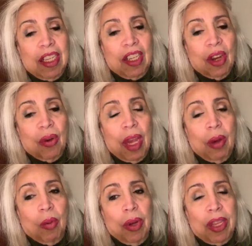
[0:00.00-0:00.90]
so they
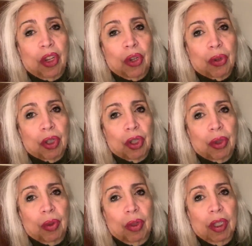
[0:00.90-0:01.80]

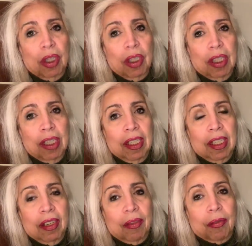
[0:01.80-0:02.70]
withdrew
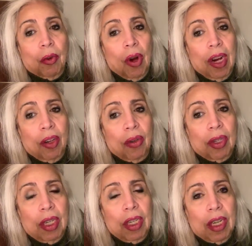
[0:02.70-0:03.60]

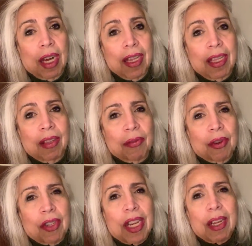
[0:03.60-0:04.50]
400. I think the
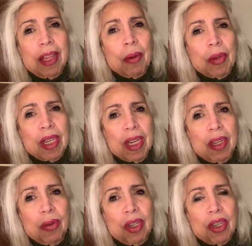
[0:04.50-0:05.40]
first day, I think it was
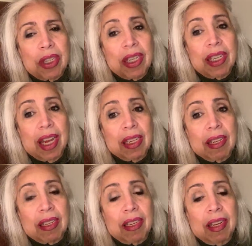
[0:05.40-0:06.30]
100, just to test
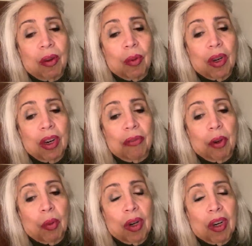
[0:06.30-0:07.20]
to see if
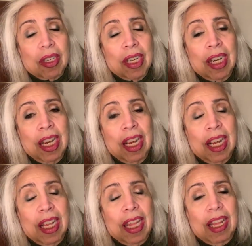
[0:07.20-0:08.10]
it worked.
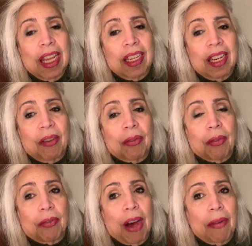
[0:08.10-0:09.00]
Then they did
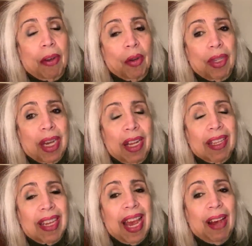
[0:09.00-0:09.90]

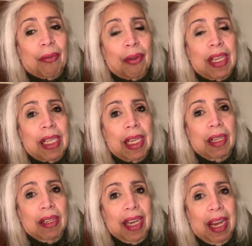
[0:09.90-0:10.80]
$500 every
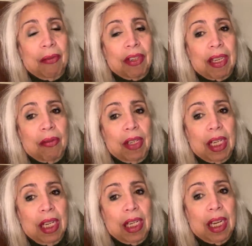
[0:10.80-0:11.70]
single day for
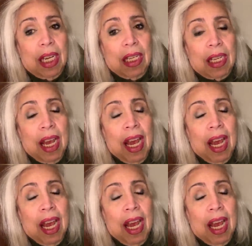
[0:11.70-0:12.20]
17 days,